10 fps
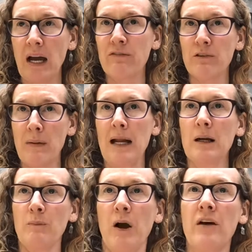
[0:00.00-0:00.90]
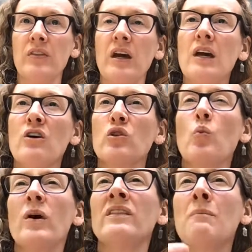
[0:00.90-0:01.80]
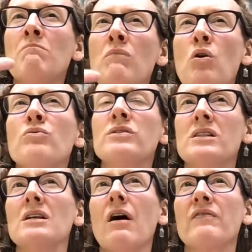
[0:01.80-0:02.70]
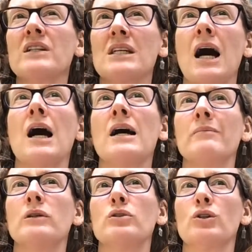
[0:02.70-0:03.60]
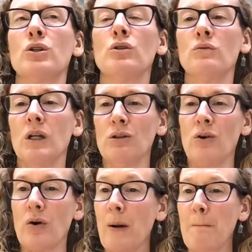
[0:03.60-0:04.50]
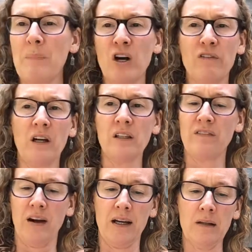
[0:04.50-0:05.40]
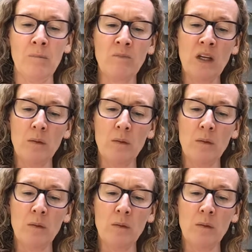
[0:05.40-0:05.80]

diaphragmatic breath, the one that most of the time is cued in yoga, perfectly fine.